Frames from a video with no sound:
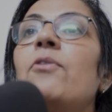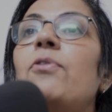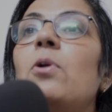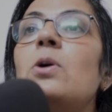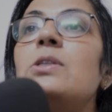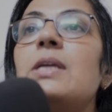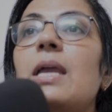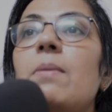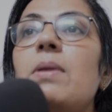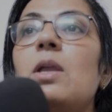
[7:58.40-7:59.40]
Float
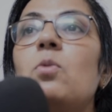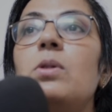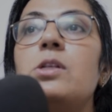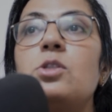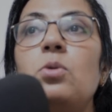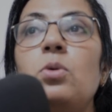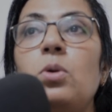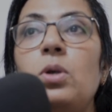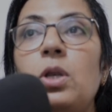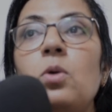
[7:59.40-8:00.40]
m equals to
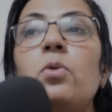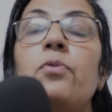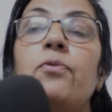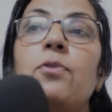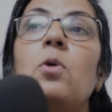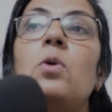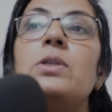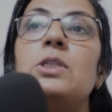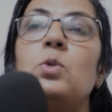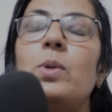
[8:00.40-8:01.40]
new
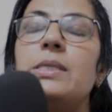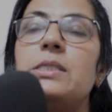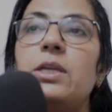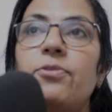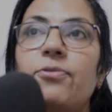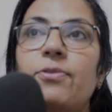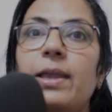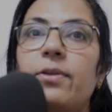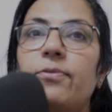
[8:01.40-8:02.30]
float 25.